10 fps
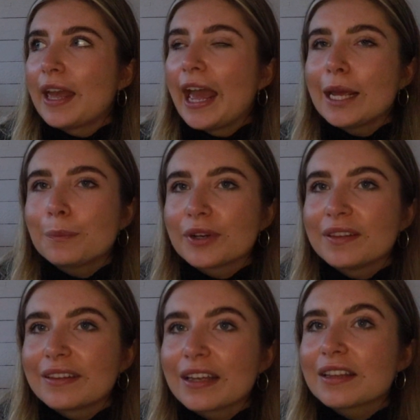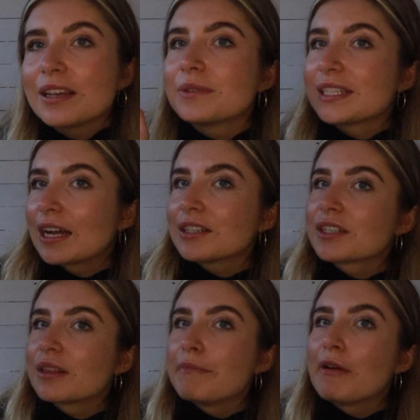apron thing that you
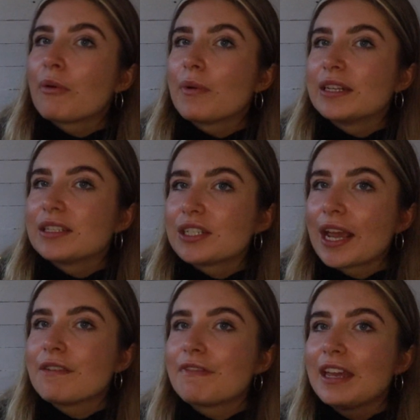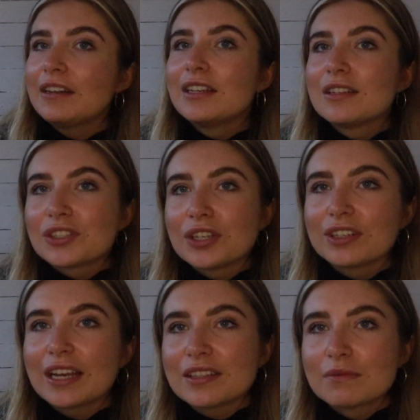attach to the mirror when you're shaving, so you
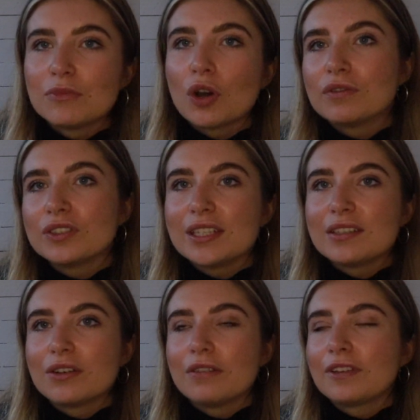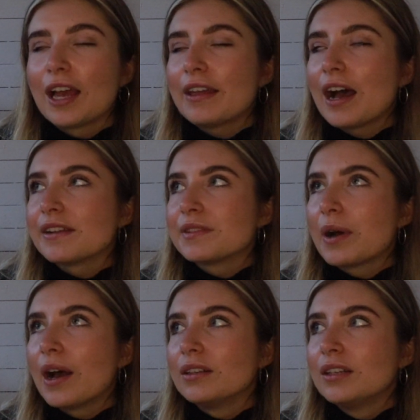could get some novelty stuff like that as
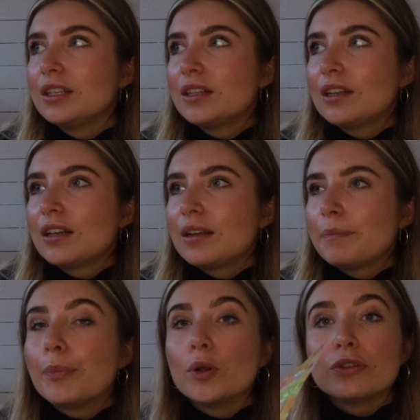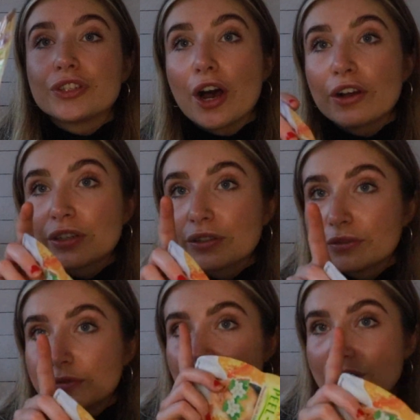well. Bulldog
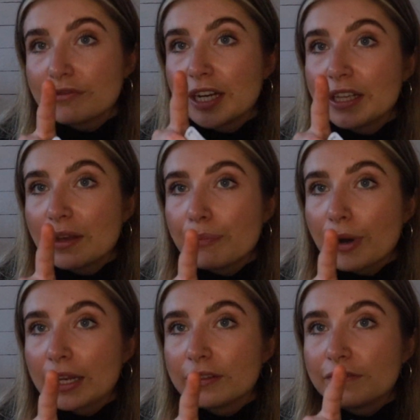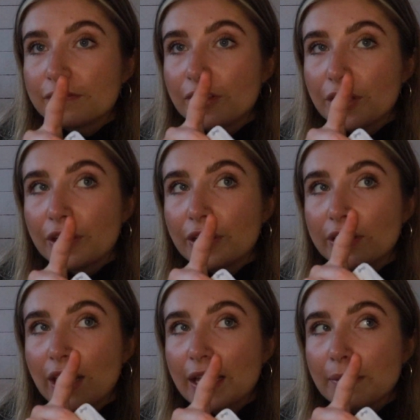is a really good brand for
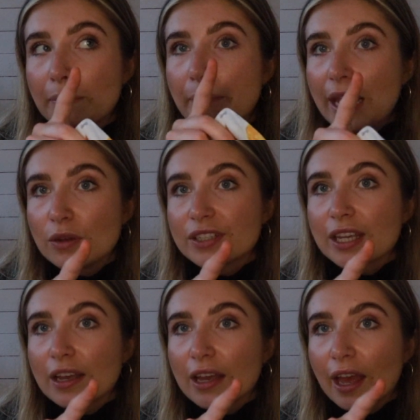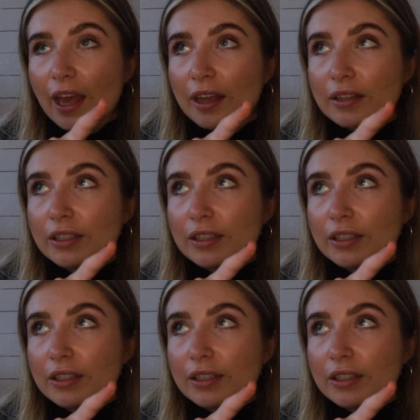like male skincare,